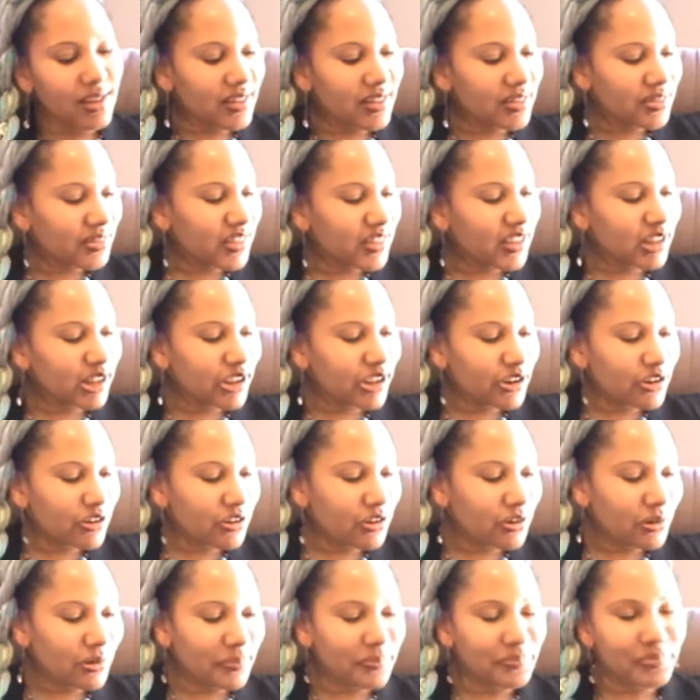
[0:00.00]
the
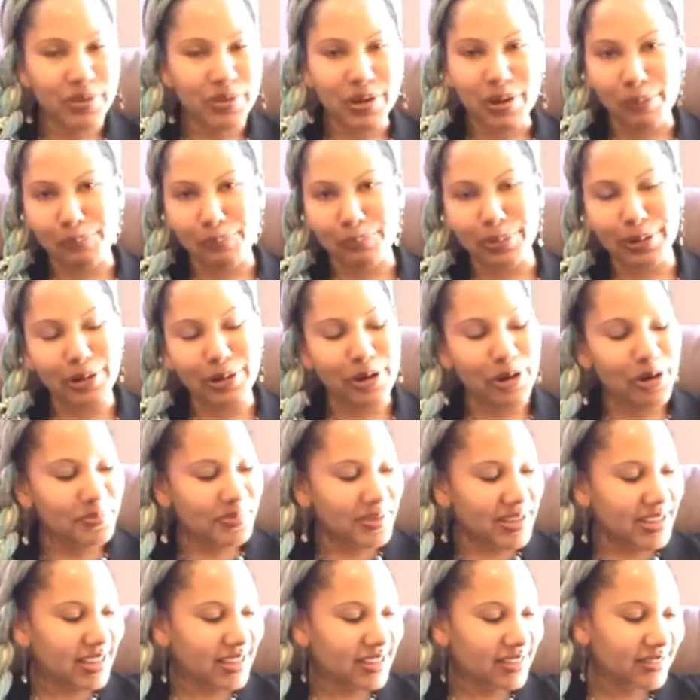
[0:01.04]
little blurb
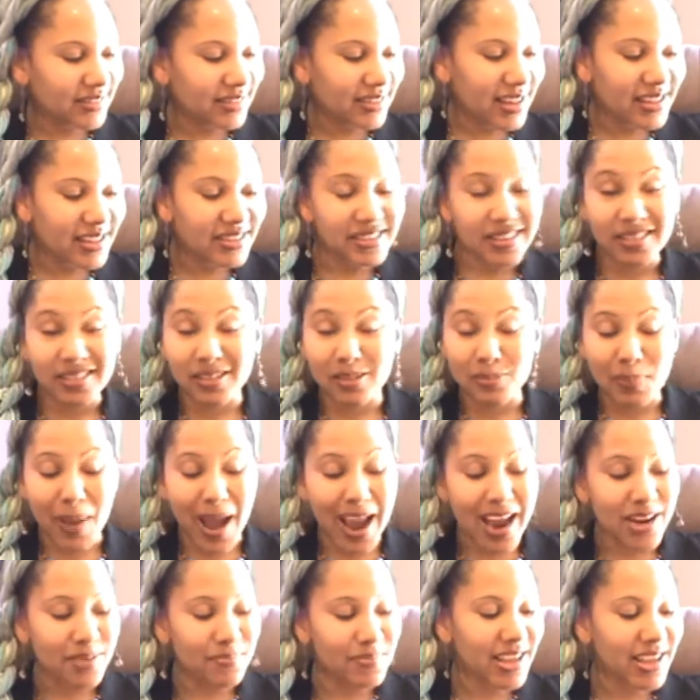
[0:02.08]
is,
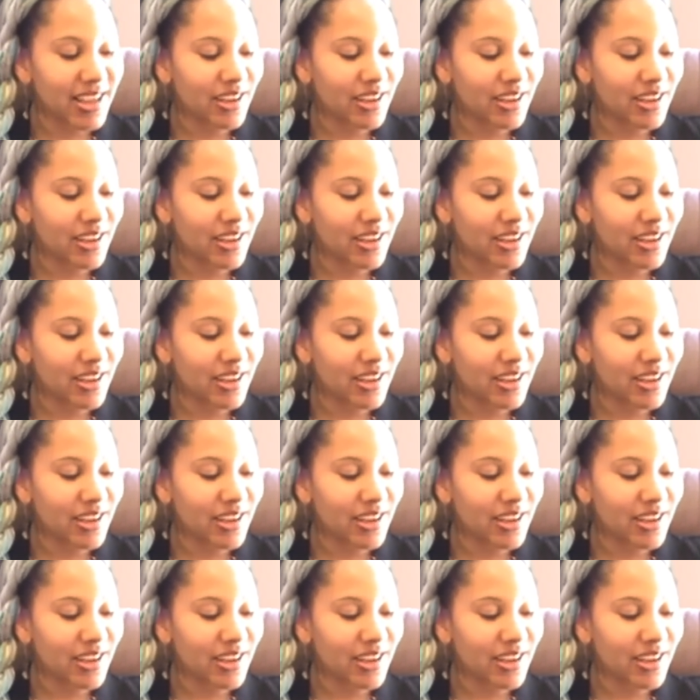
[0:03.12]
despite being